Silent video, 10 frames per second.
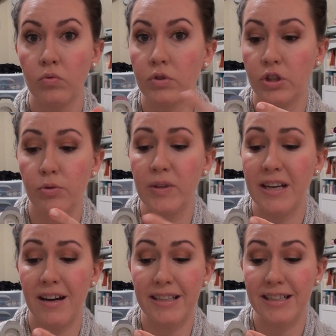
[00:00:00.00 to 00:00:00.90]
You would
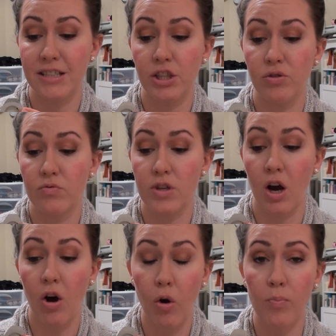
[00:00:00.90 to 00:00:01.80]
not need to use a
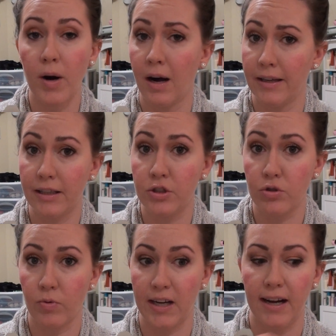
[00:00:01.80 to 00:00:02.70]
whole pod under
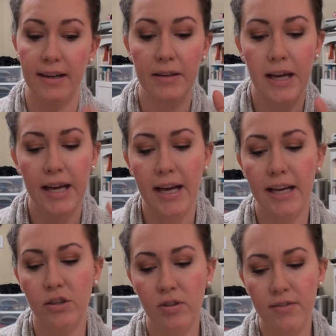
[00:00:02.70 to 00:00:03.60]
one eye.
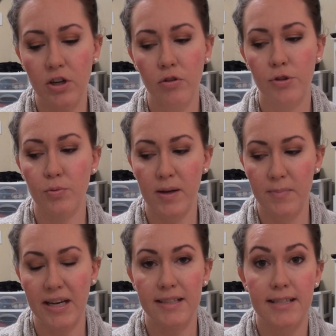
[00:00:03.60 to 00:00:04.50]
And you leave it on 3
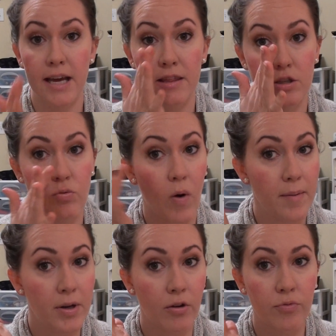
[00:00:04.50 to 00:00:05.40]
minutes, and then you
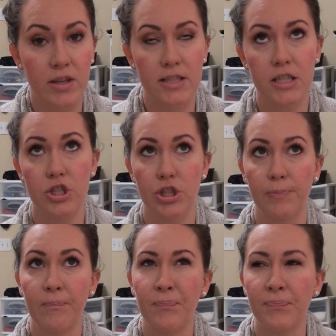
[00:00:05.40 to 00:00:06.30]
wipe it off with a
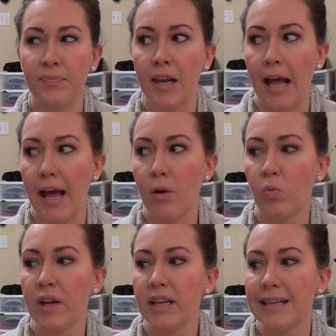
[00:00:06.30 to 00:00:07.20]
tissue. And
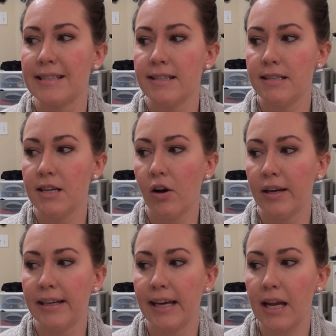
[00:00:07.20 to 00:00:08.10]
when it's
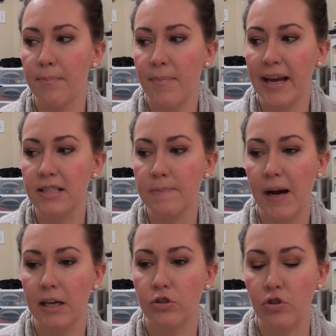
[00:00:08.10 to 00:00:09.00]
done, it makes
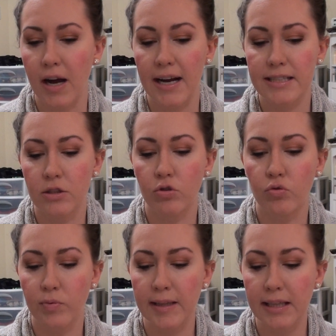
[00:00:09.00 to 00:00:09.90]
my under eyes look
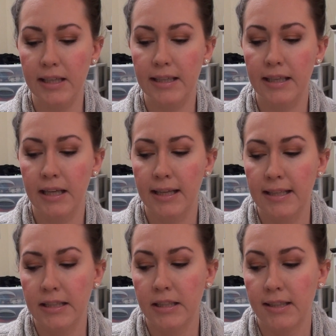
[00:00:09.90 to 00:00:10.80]
really
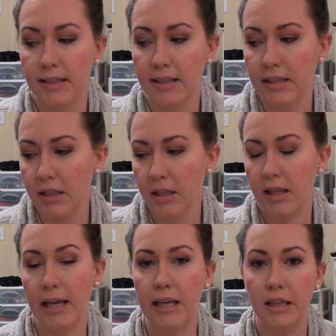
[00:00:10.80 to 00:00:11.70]

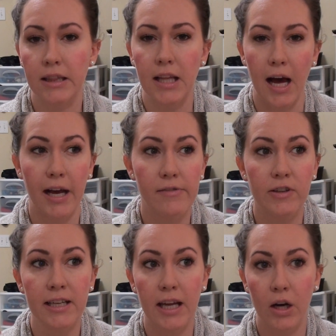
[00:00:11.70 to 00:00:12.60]
like
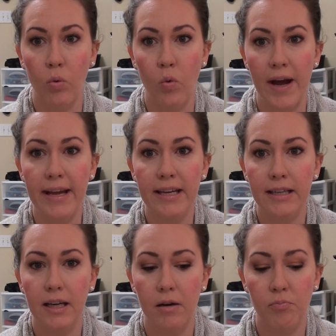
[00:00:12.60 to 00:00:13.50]
lively and
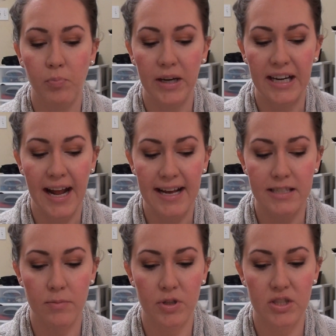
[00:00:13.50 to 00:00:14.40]
awake, but it has
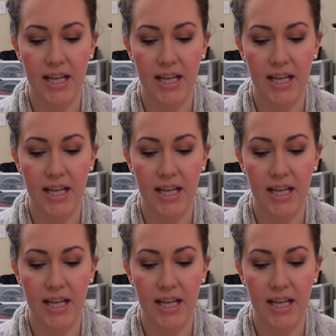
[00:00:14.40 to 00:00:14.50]
almost